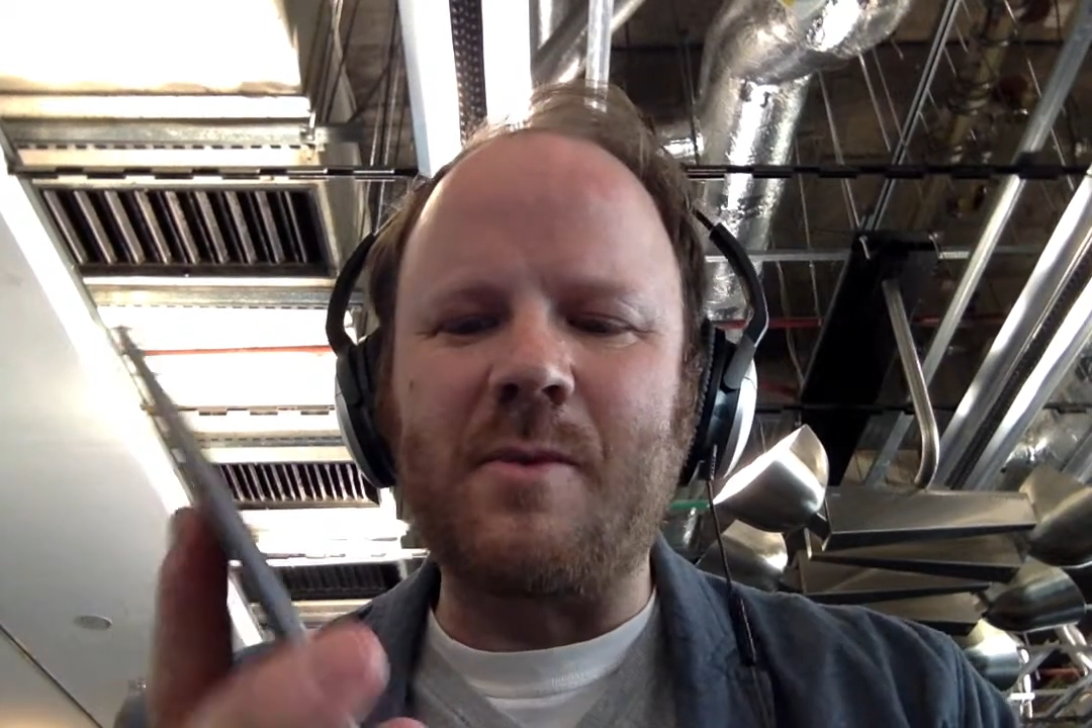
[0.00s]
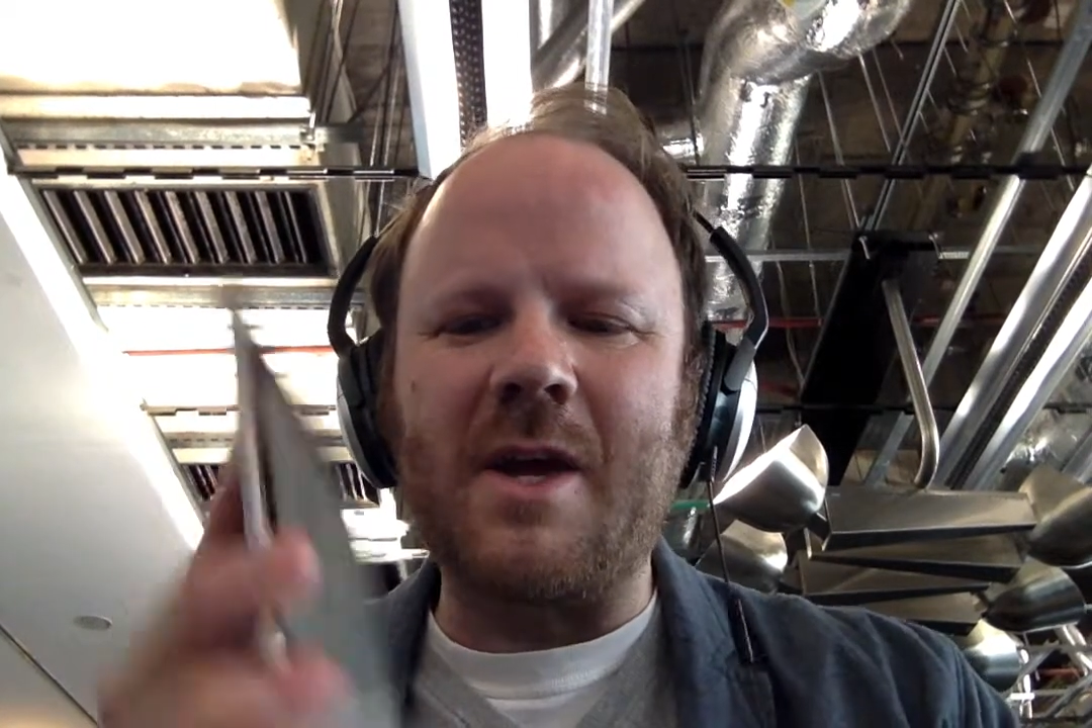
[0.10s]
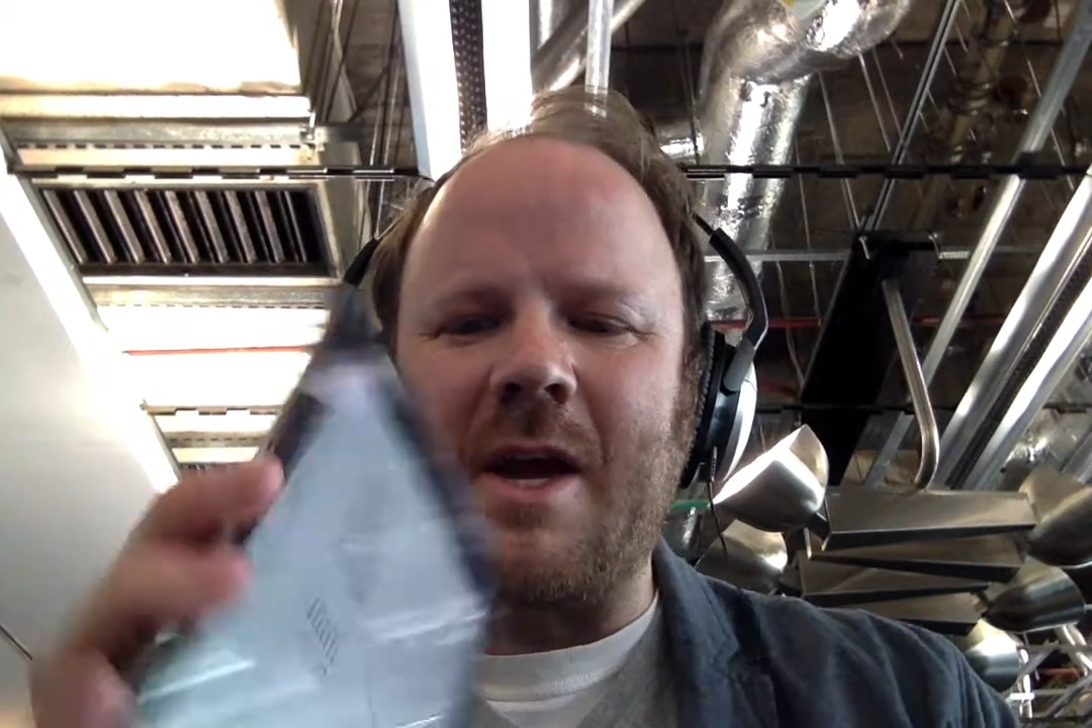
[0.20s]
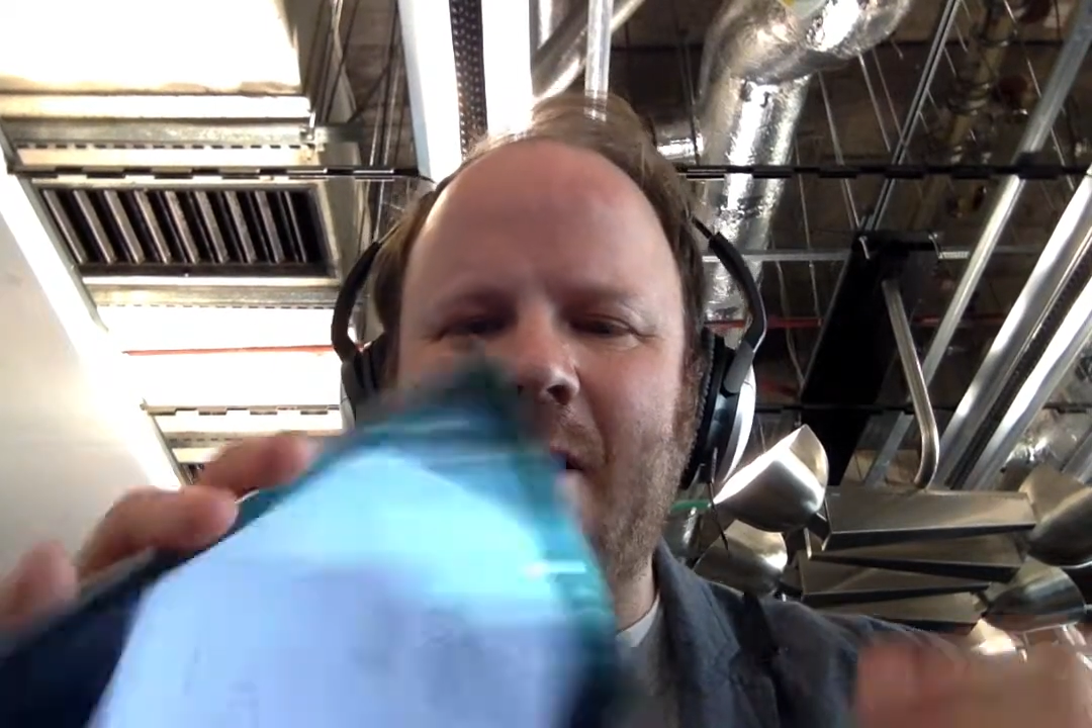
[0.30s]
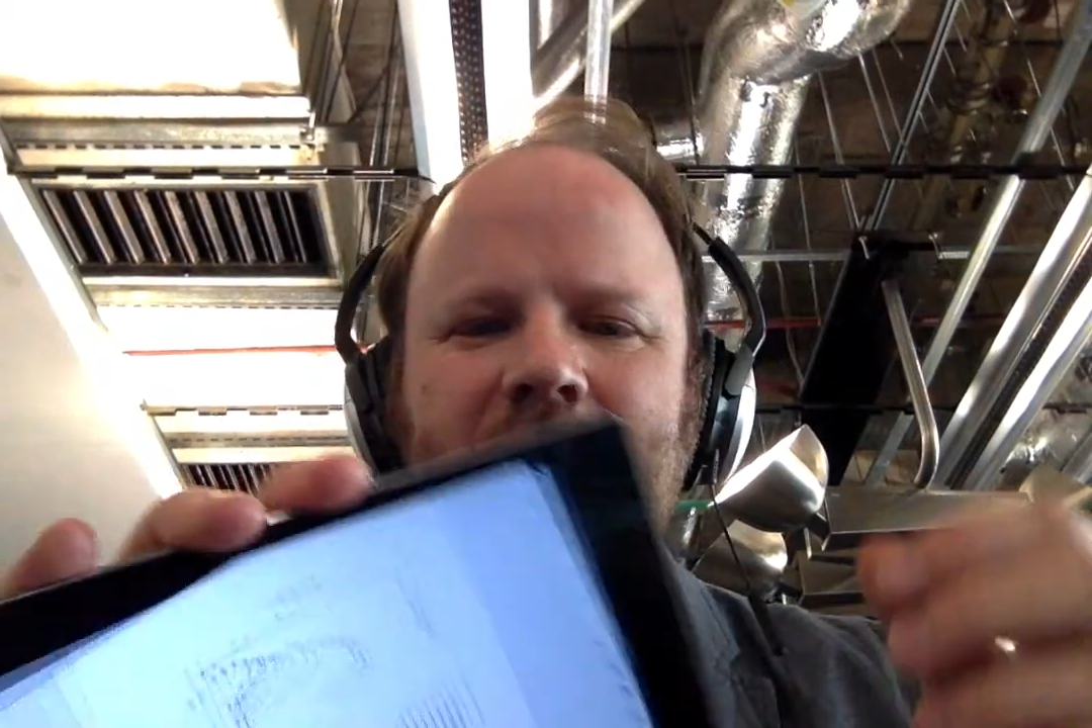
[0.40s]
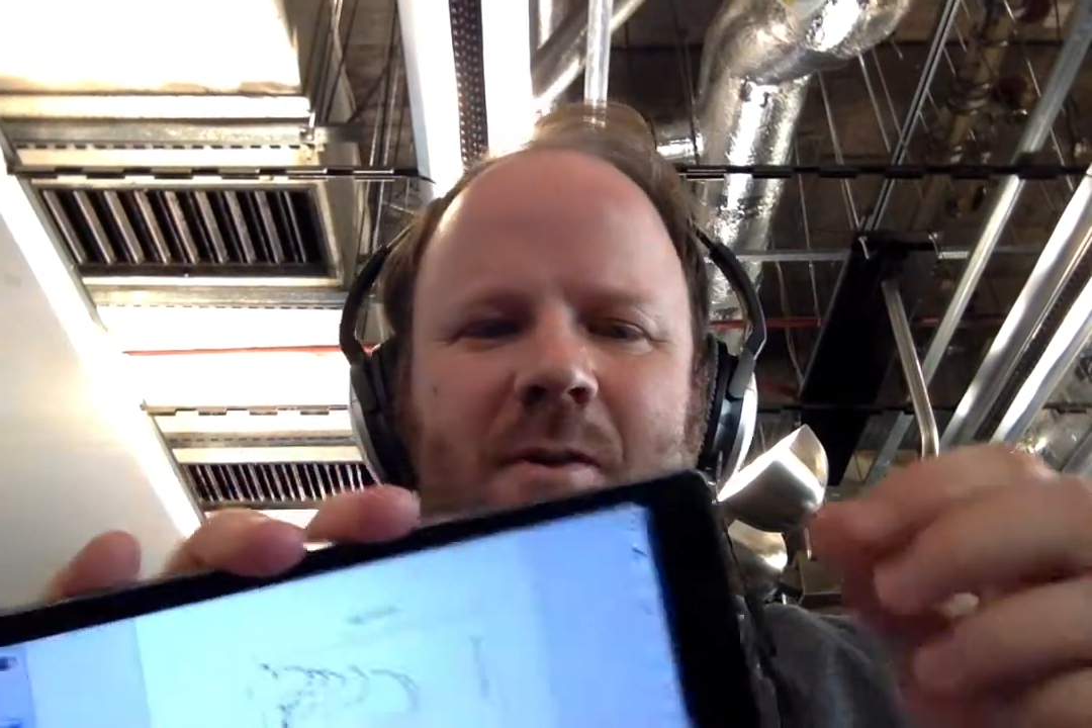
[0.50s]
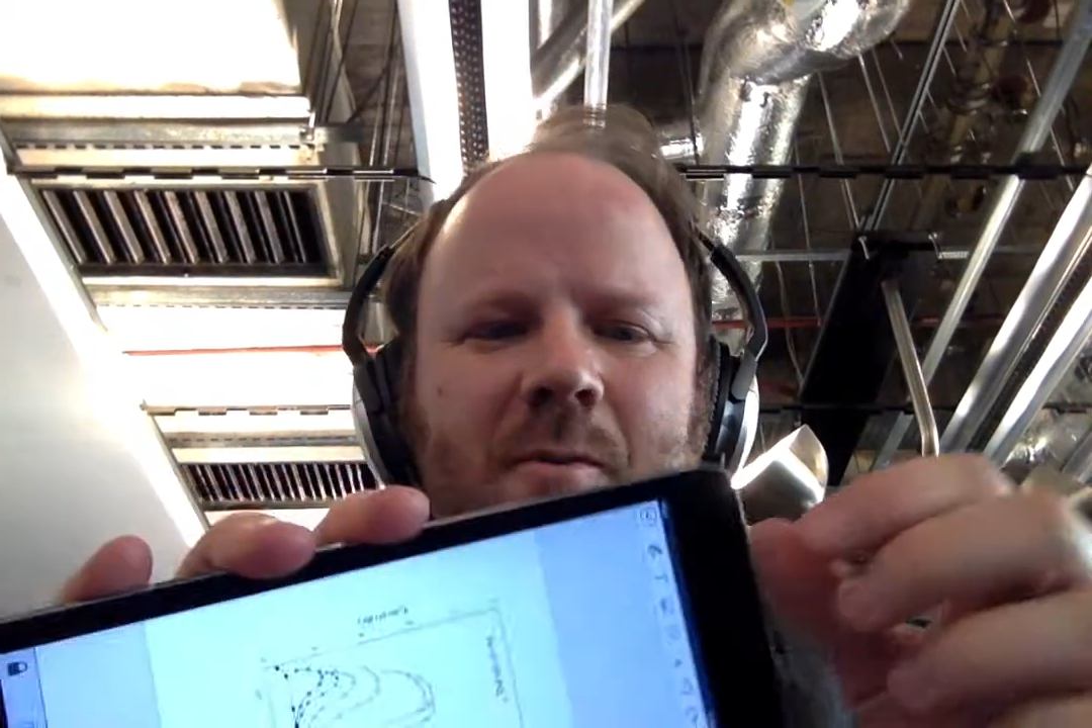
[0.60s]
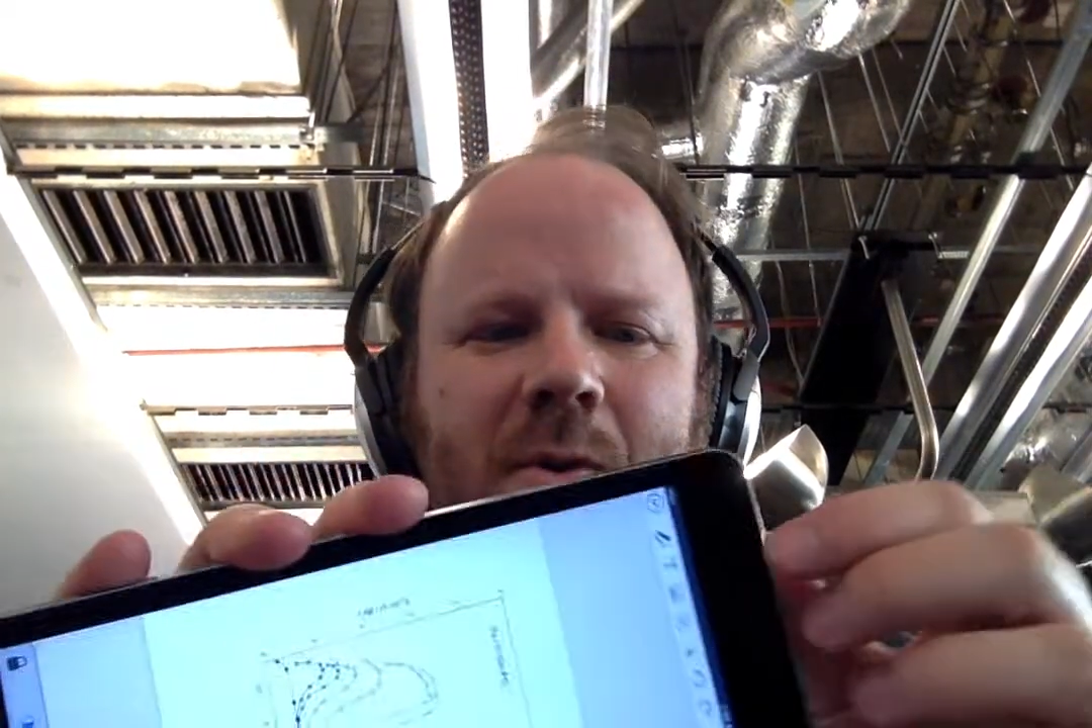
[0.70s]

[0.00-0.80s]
behavior